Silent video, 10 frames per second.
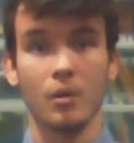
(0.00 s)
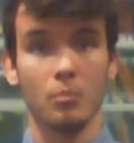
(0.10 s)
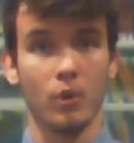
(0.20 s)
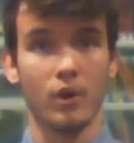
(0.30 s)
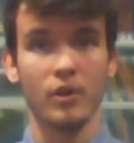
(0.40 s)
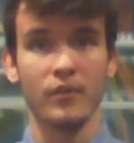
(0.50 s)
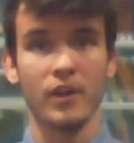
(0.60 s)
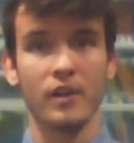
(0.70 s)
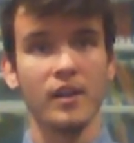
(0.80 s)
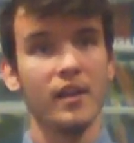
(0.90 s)

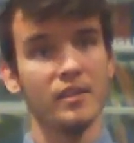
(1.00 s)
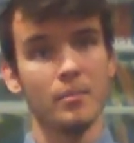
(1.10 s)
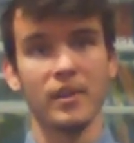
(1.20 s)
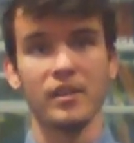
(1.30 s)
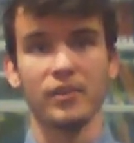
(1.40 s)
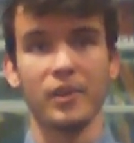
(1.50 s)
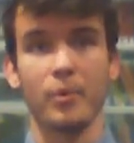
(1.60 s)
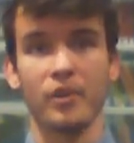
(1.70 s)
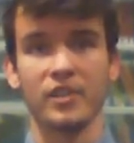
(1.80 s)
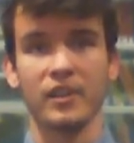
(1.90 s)
Moreover, the money for the
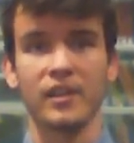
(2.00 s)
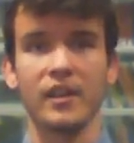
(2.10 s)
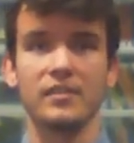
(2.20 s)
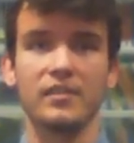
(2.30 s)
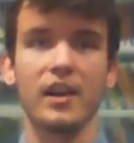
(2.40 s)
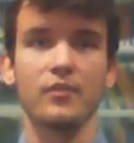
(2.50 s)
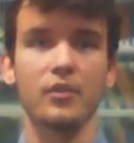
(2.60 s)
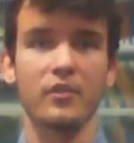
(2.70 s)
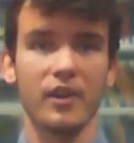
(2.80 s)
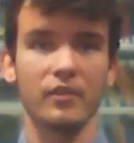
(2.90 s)
project is to come from
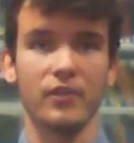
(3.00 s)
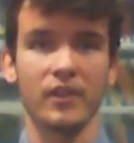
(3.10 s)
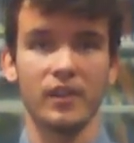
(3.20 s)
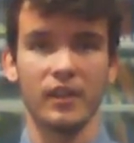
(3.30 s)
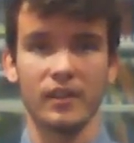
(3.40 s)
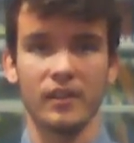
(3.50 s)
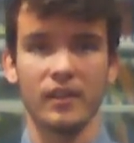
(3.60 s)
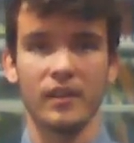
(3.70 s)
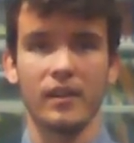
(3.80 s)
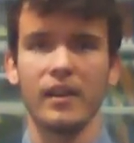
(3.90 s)
crowdfunding.
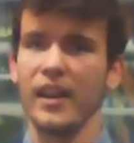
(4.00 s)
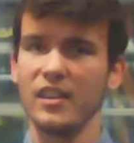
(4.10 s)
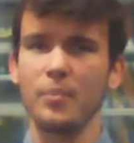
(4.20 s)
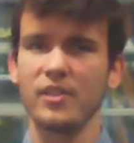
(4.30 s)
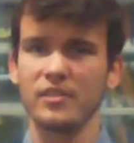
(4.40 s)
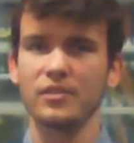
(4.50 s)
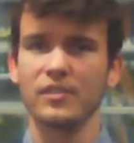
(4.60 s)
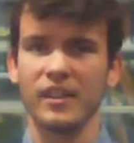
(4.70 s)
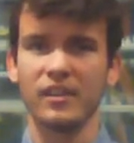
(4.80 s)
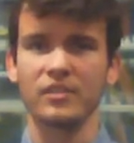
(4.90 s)
Interpersonal
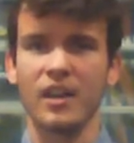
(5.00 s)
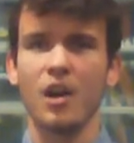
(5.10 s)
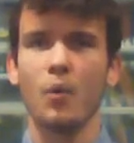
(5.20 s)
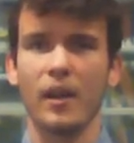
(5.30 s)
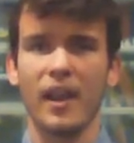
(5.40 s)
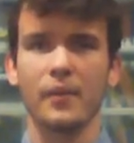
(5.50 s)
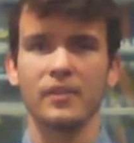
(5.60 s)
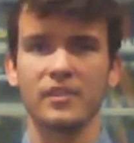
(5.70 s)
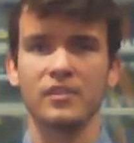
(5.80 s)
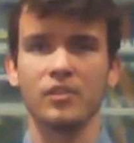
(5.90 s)
skills will allow
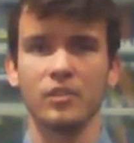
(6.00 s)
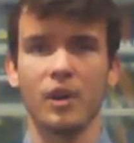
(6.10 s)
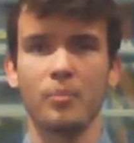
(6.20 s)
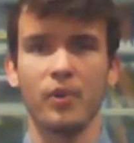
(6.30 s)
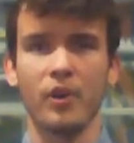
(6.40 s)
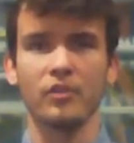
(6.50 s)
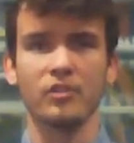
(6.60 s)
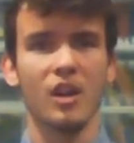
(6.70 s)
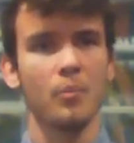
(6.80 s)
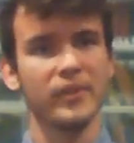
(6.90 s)
us to approach
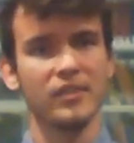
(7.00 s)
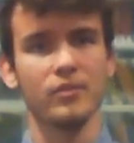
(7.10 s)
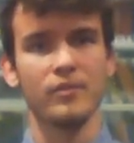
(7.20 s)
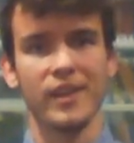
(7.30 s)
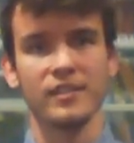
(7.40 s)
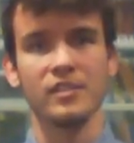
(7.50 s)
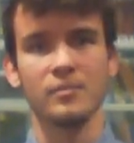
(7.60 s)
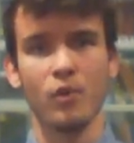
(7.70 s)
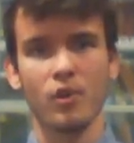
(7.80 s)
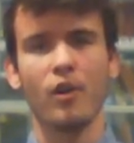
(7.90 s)
potential investors
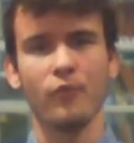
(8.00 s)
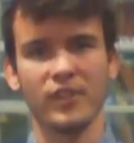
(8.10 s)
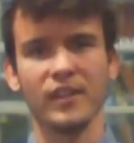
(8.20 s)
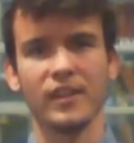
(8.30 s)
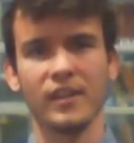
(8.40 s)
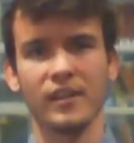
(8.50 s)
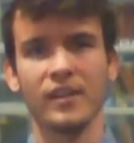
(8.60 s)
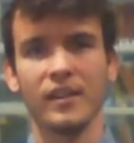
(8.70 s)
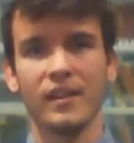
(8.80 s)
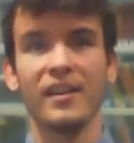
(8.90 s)
more confidently,
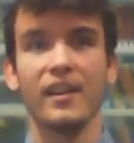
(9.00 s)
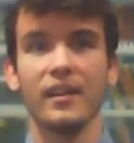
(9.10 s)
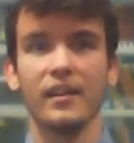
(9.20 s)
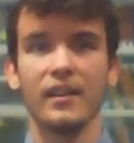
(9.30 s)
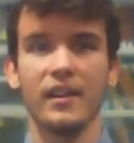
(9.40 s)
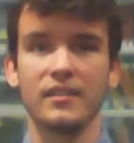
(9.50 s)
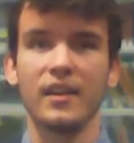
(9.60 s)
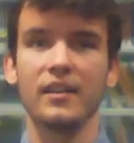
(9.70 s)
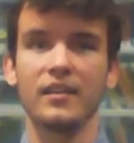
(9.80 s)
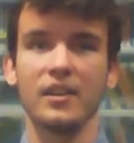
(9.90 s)
in
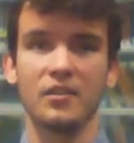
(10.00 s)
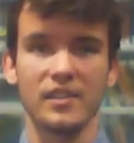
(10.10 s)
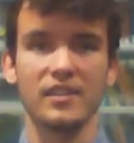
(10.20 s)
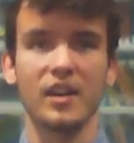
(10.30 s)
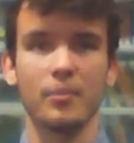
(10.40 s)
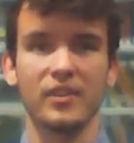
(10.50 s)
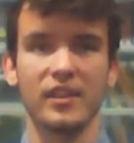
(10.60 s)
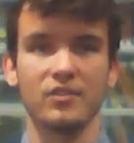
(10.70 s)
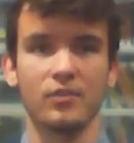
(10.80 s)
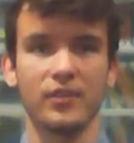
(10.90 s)
turn increasing our
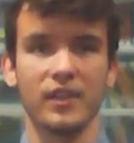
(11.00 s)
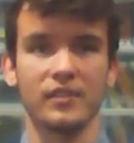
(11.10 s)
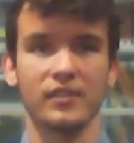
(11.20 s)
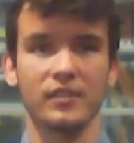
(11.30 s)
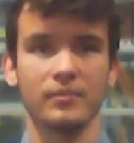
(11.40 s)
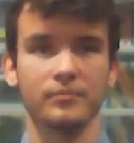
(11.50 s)
potential funds.